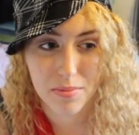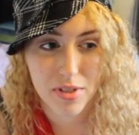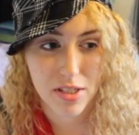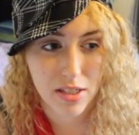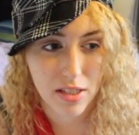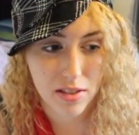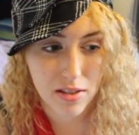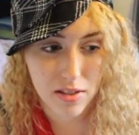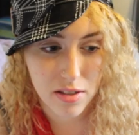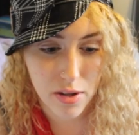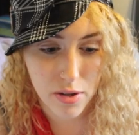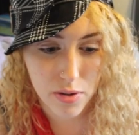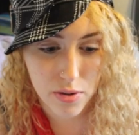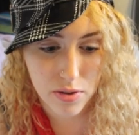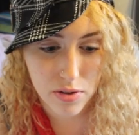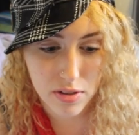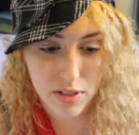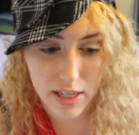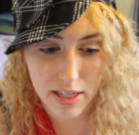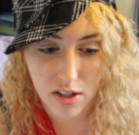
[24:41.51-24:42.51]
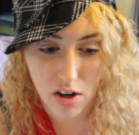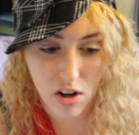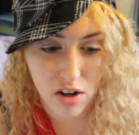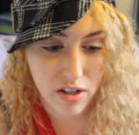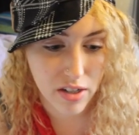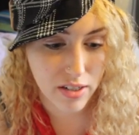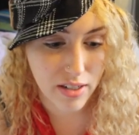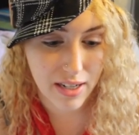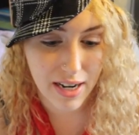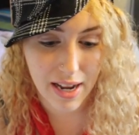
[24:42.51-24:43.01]
Schizos, like,
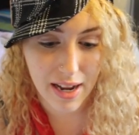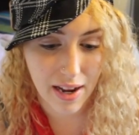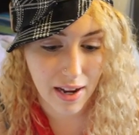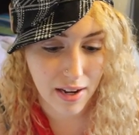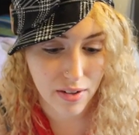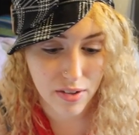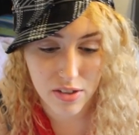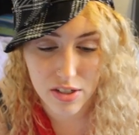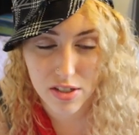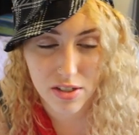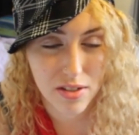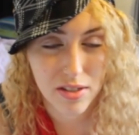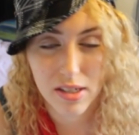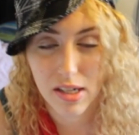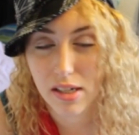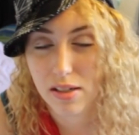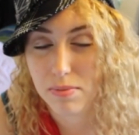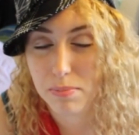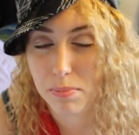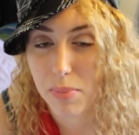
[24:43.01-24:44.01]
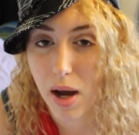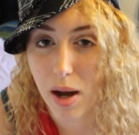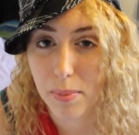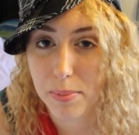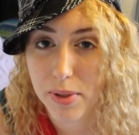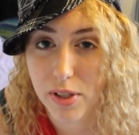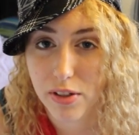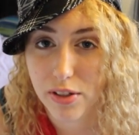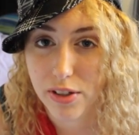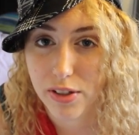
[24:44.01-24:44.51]
aren't
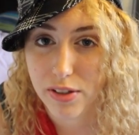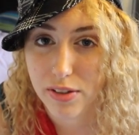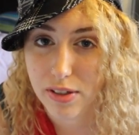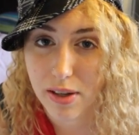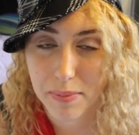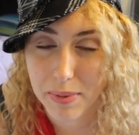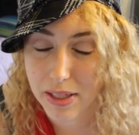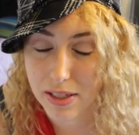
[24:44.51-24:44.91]
contrary